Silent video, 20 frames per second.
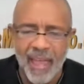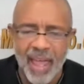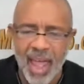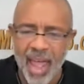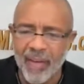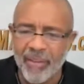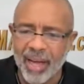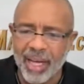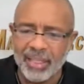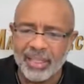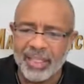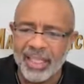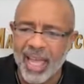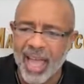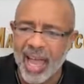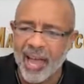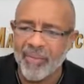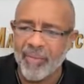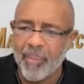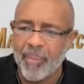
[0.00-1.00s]
I see
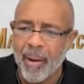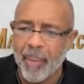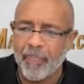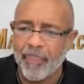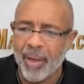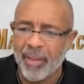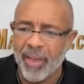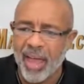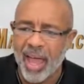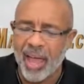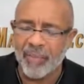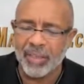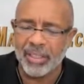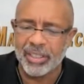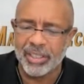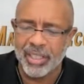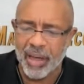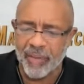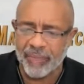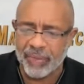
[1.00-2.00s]
my brother Evan
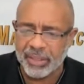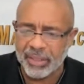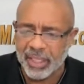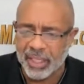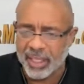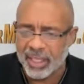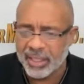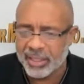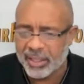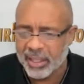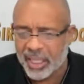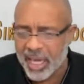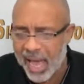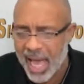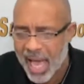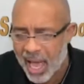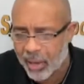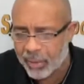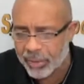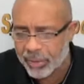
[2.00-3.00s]
Jefferson is in the
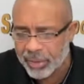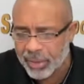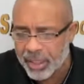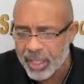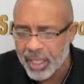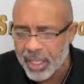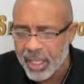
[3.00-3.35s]
house.